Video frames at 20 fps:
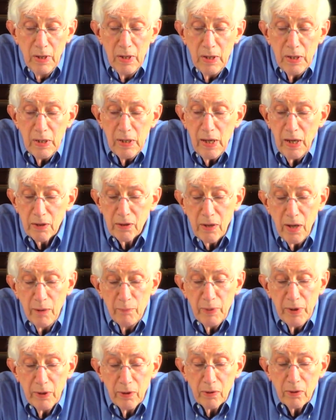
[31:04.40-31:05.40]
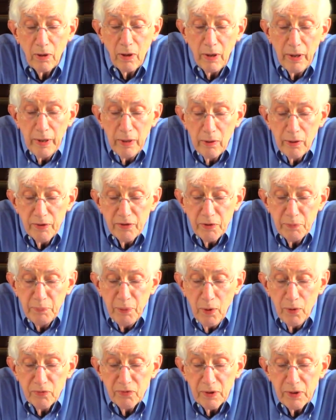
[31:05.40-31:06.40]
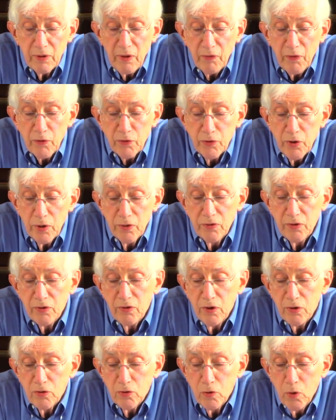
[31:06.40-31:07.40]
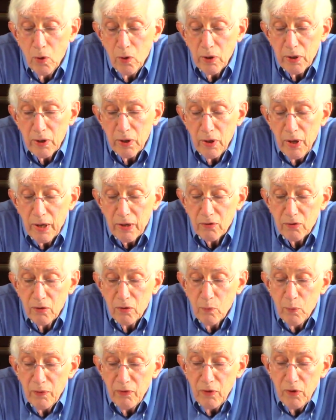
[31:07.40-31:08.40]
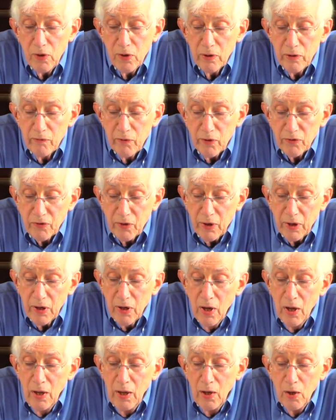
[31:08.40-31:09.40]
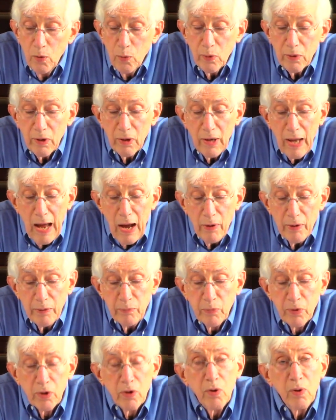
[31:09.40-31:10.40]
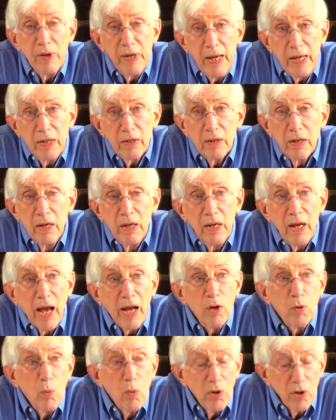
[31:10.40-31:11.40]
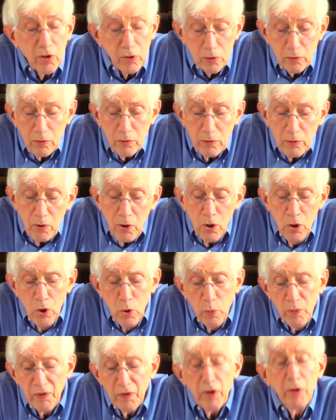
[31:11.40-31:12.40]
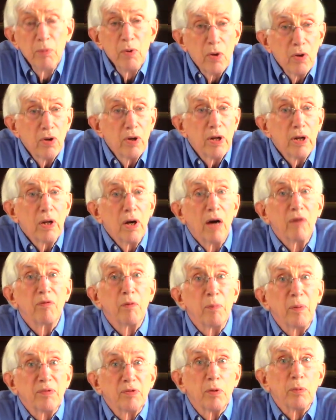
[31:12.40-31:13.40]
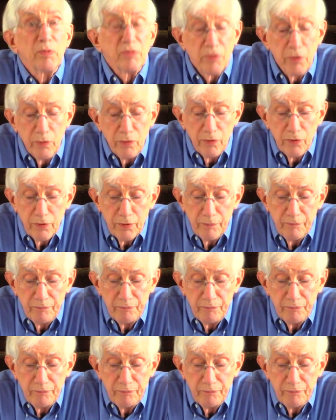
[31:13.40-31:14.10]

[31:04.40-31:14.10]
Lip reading: He had come here clearly supposing that the church's historic connection with the university would allow him to create and work with a community of Episcopal students.